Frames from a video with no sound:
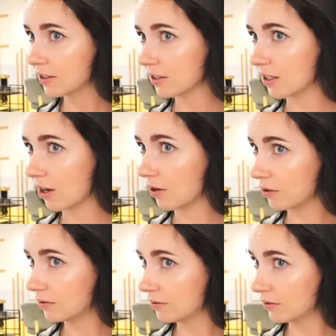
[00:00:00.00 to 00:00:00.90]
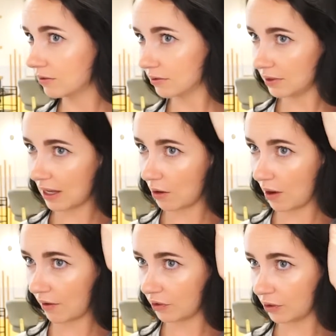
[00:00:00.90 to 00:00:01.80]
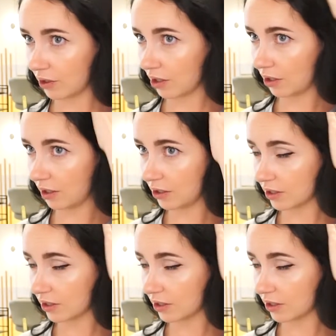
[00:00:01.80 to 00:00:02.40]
So, you know, after you curl it,